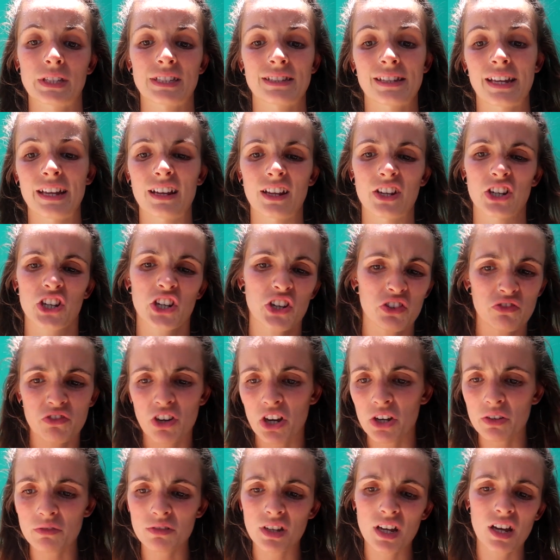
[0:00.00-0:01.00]
say like
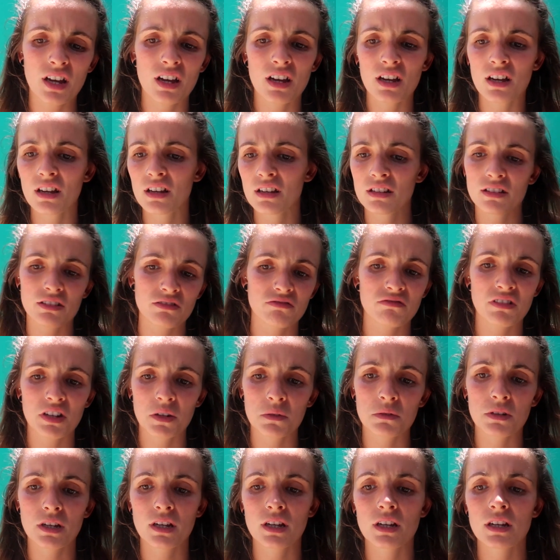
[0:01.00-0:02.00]
corona,
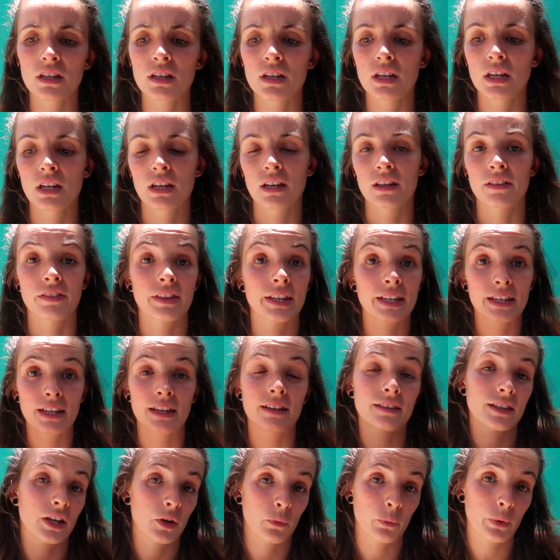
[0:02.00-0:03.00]
corona,
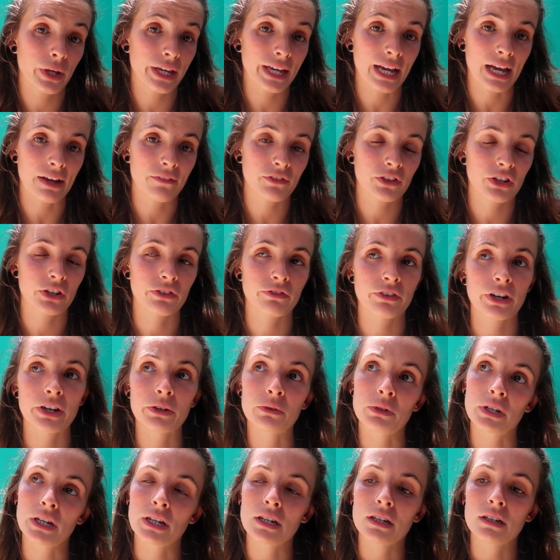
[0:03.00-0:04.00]
thinking that we have
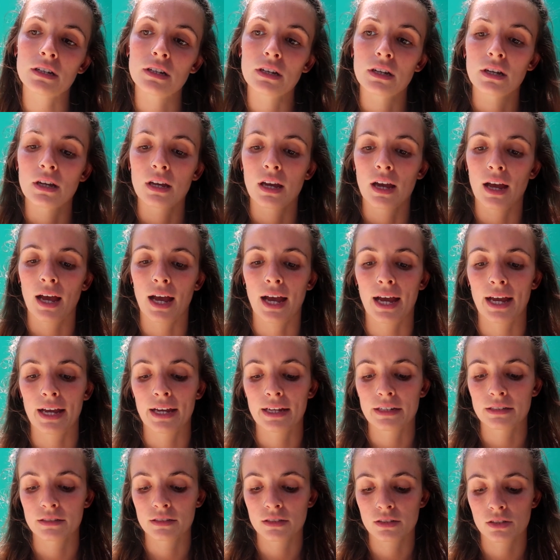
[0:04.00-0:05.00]
corona.
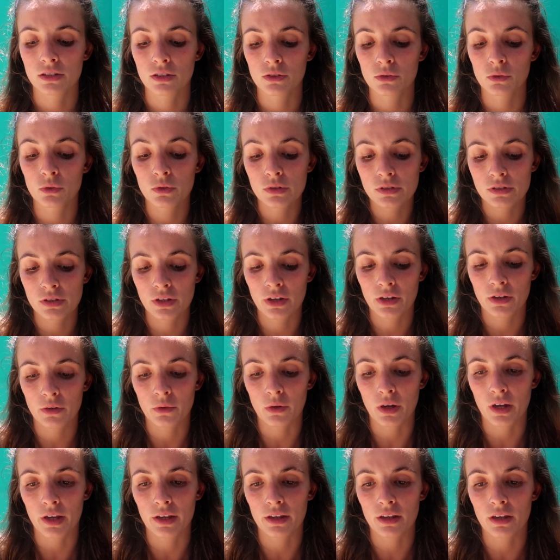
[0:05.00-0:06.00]
And also
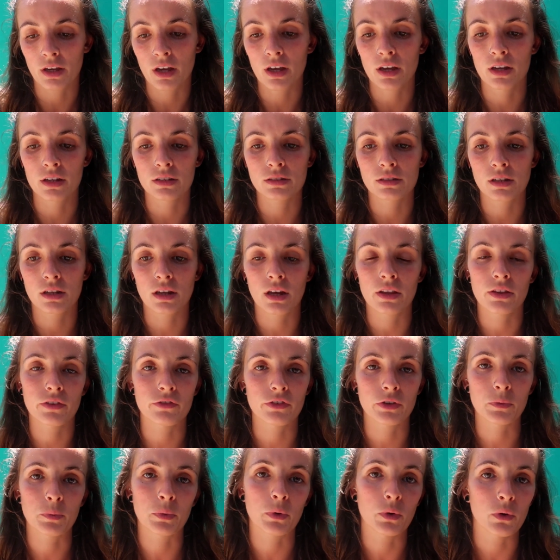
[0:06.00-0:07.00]
I heard other
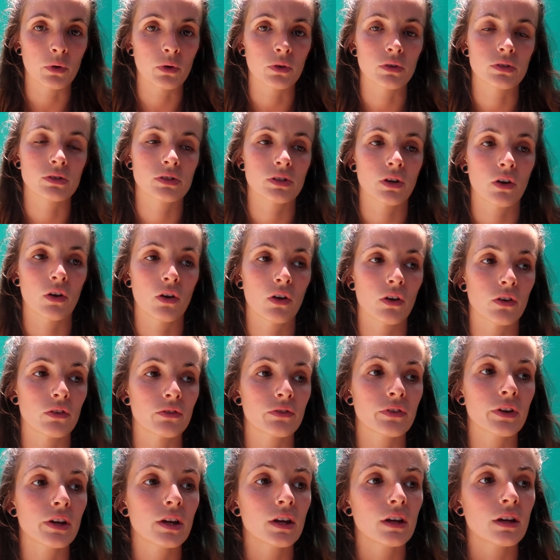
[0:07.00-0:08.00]
reports of